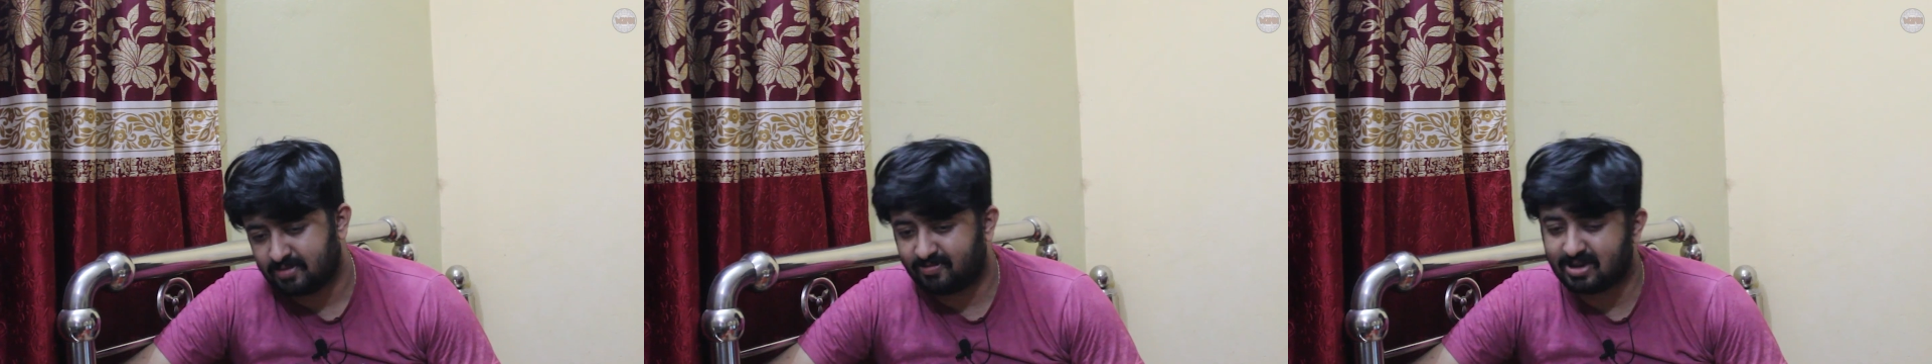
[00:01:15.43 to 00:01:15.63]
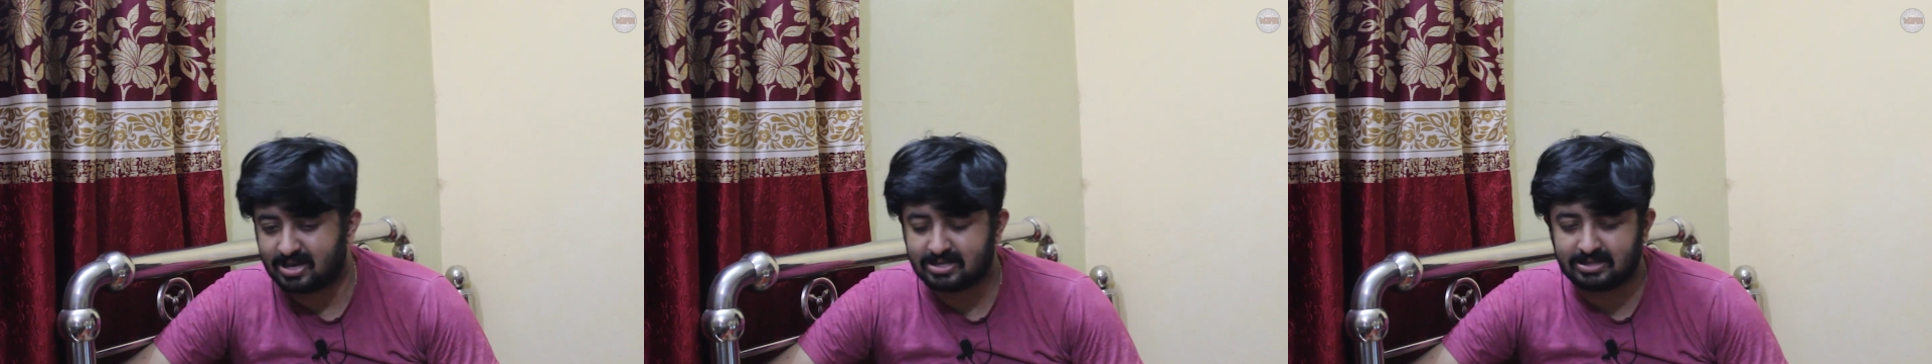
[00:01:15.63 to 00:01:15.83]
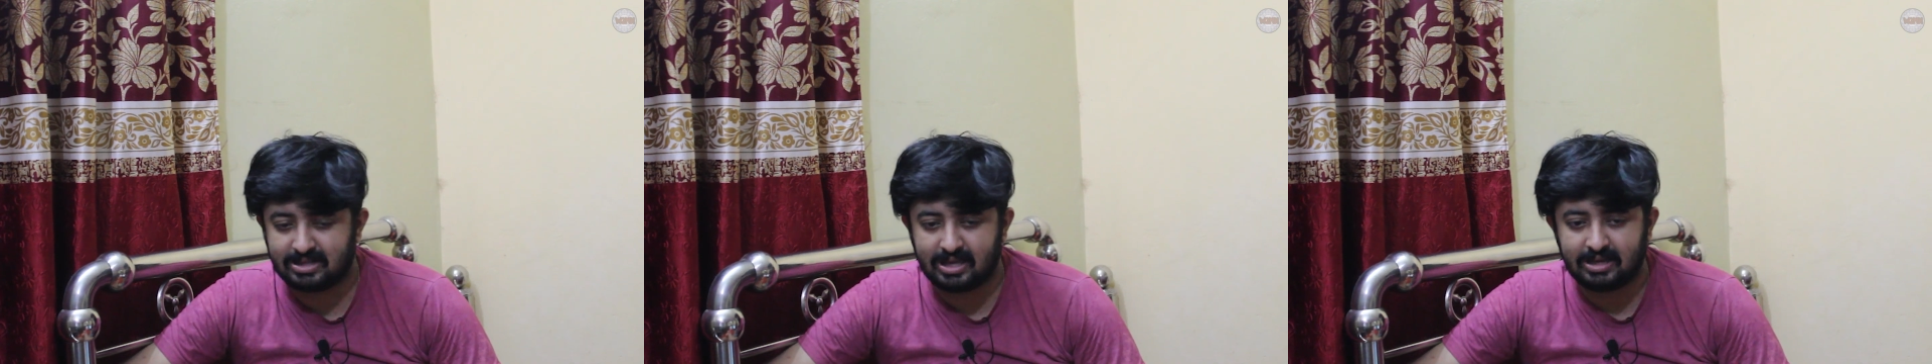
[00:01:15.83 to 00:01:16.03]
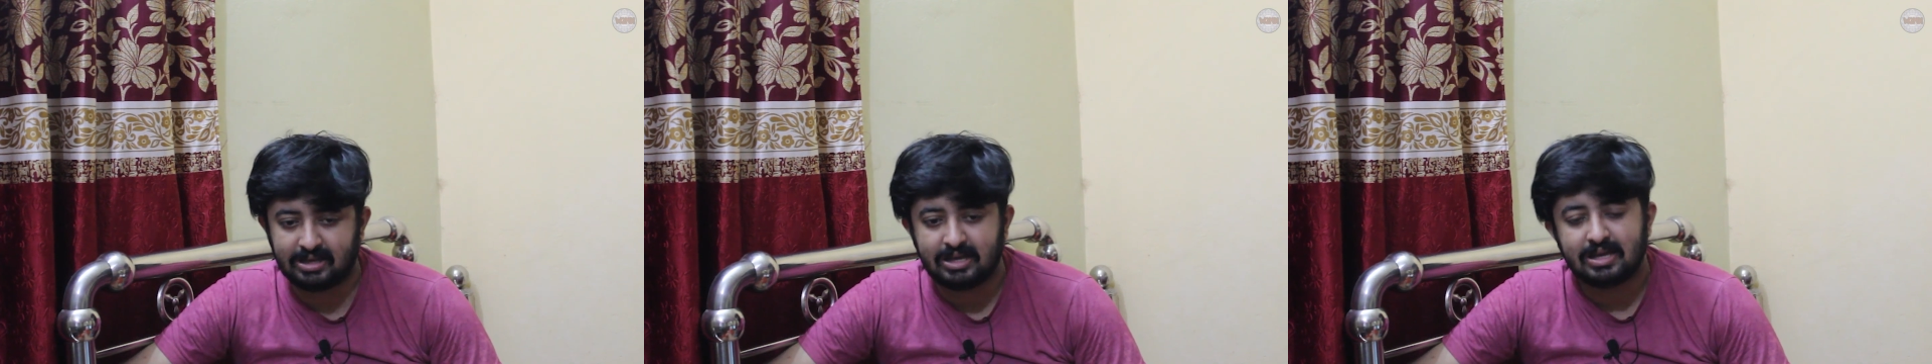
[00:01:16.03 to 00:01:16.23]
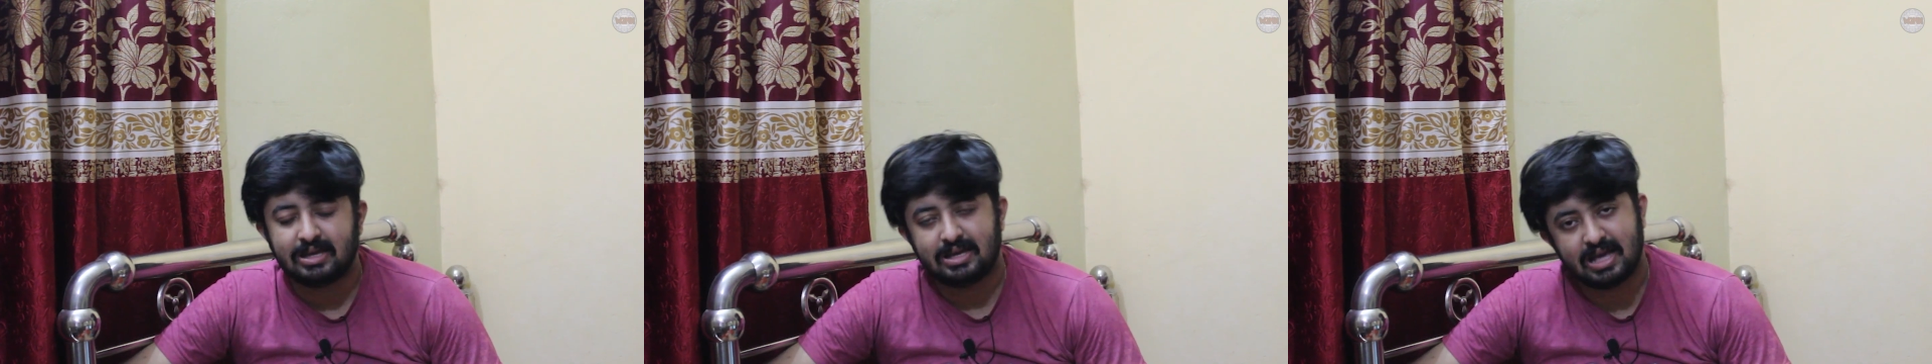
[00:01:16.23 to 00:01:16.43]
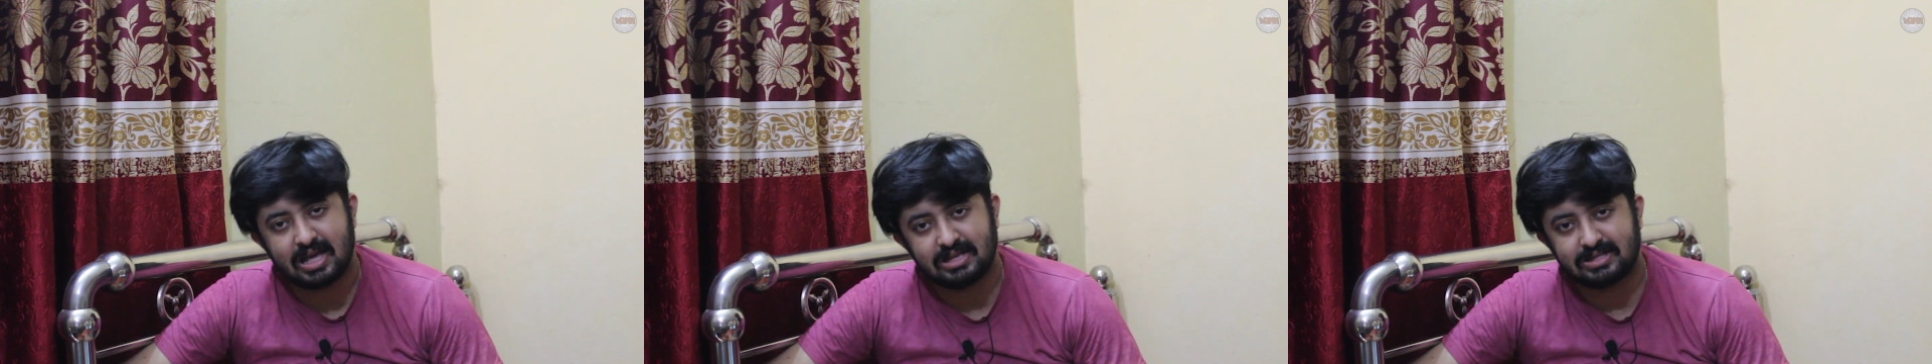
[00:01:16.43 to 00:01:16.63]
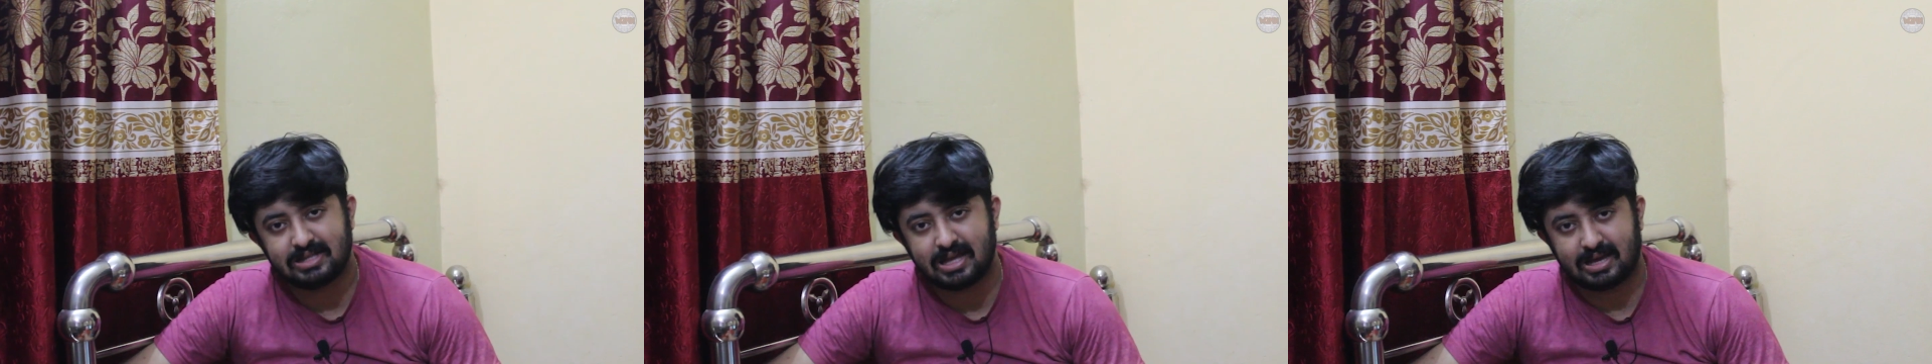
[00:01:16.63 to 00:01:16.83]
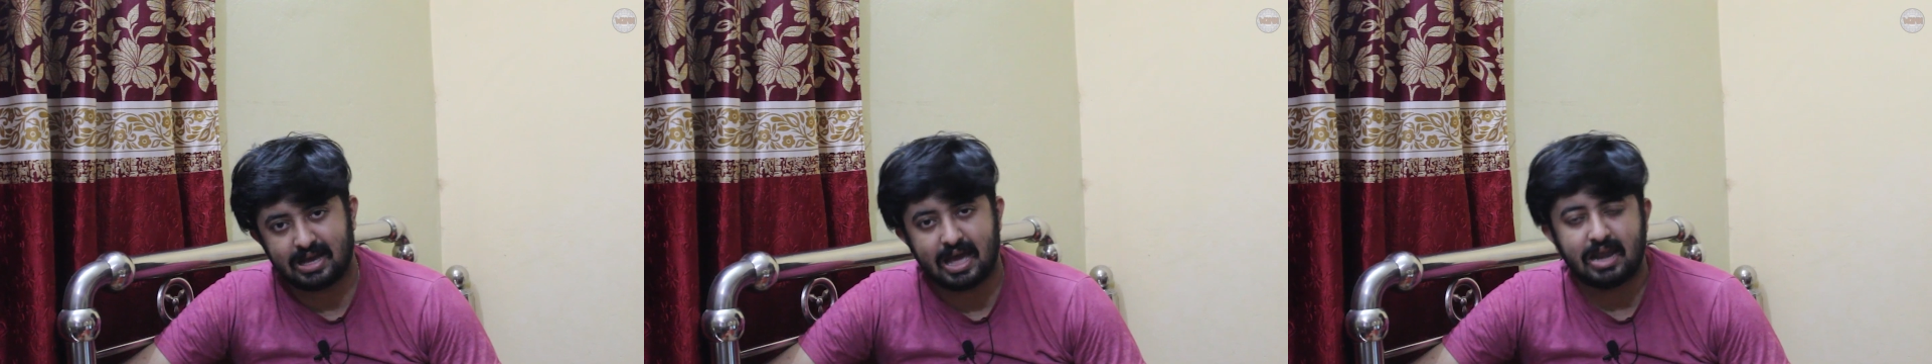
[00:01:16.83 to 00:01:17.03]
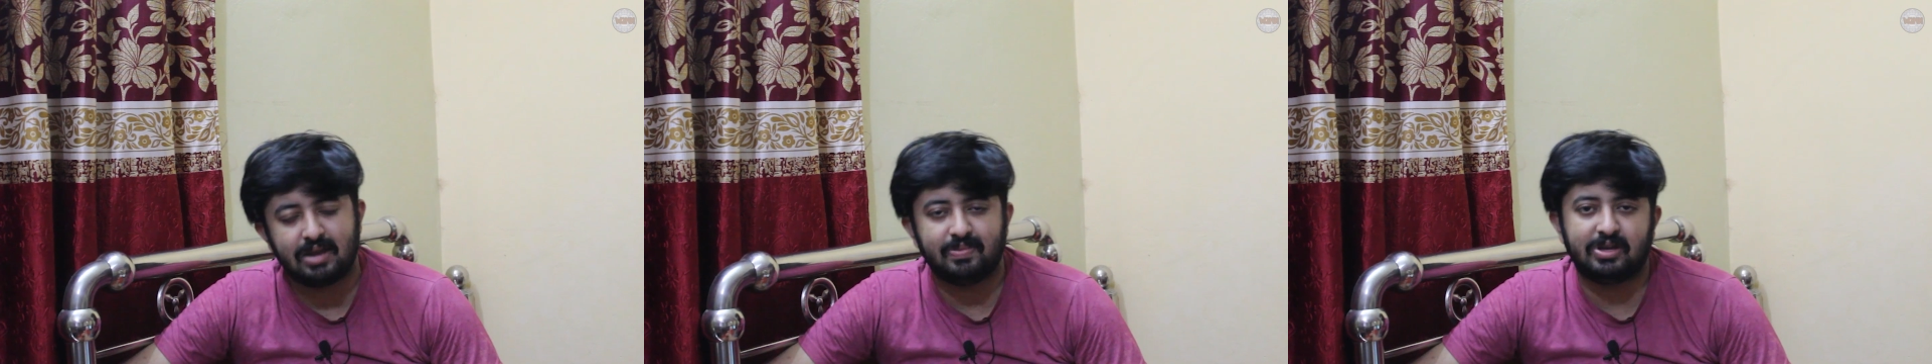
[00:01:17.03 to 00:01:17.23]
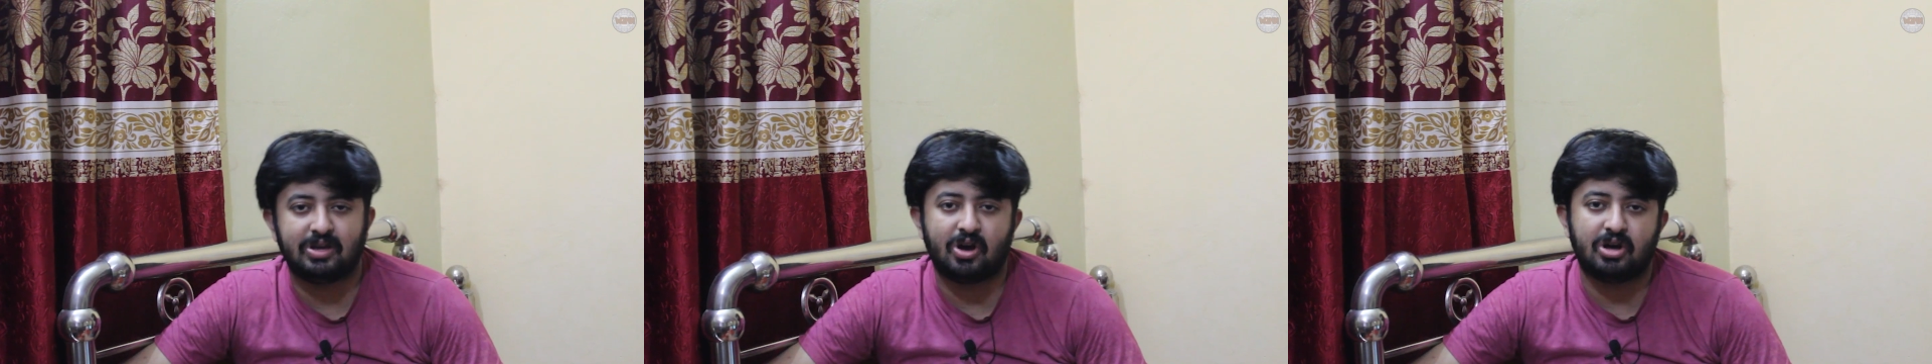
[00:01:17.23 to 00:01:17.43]
First thing, yes they
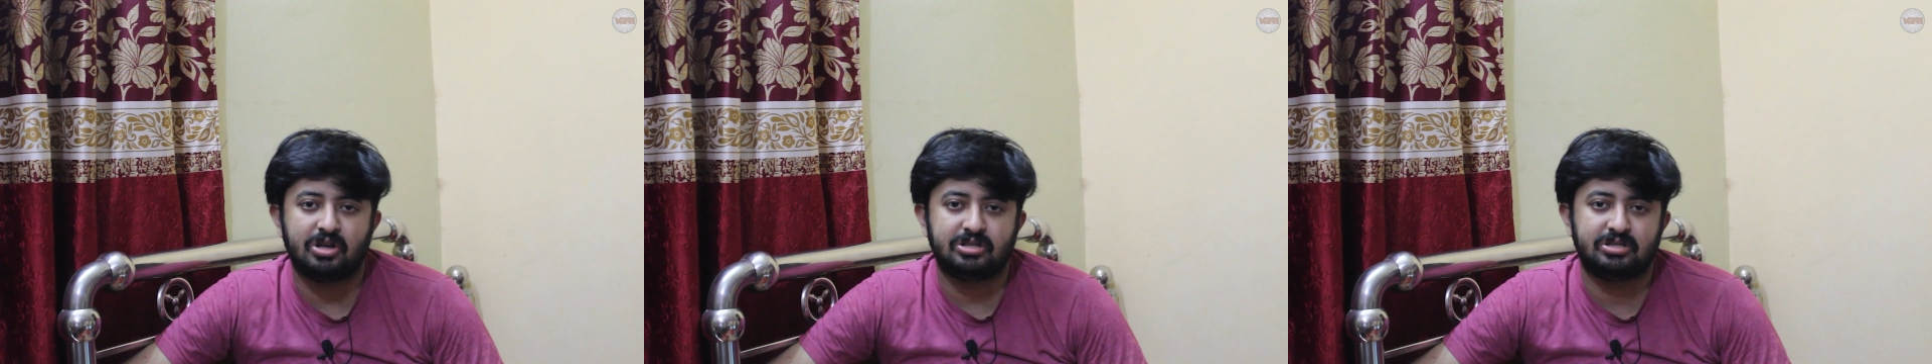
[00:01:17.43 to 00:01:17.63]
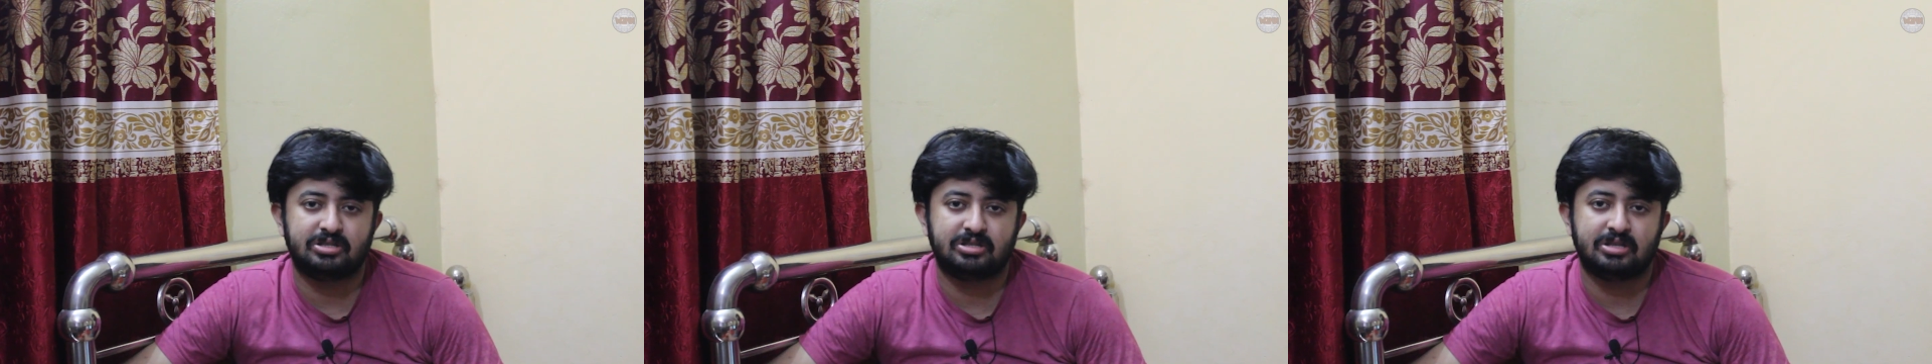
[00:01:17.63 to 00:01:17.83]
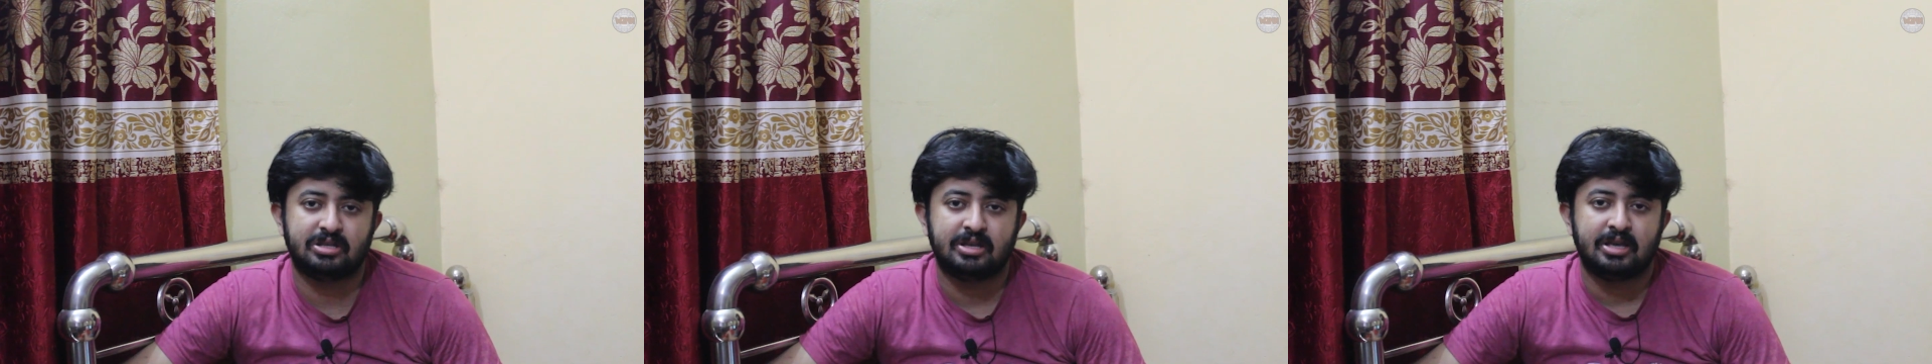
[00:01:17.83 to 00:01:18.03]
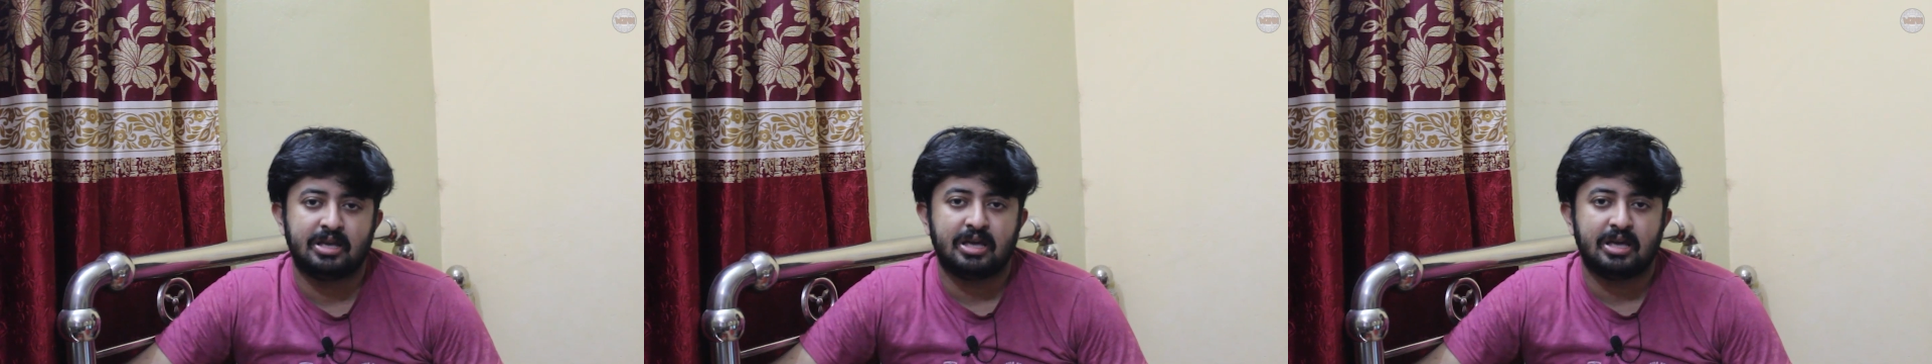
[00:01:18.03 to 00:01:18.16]
can, because